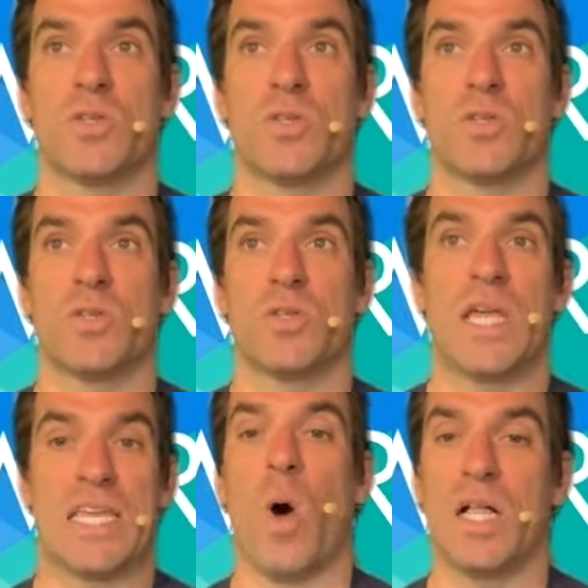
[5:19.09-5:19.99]
it and get
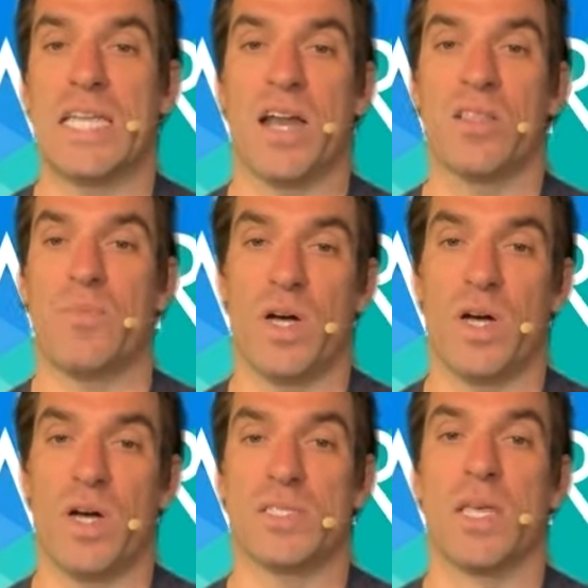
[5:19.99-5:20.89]
quality out of those
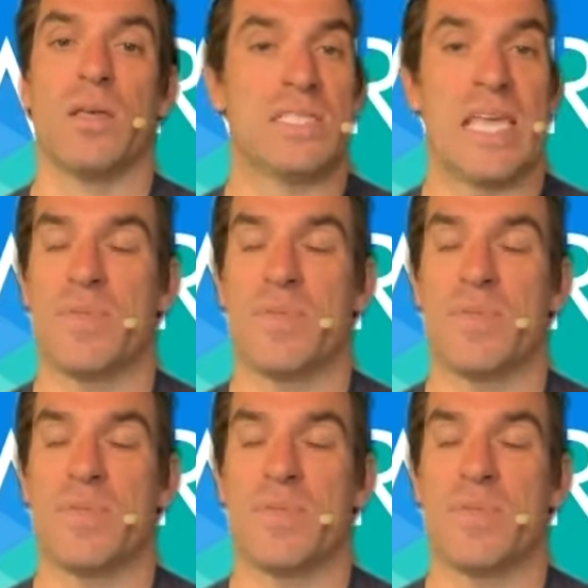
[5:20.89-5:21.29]
tempo runs.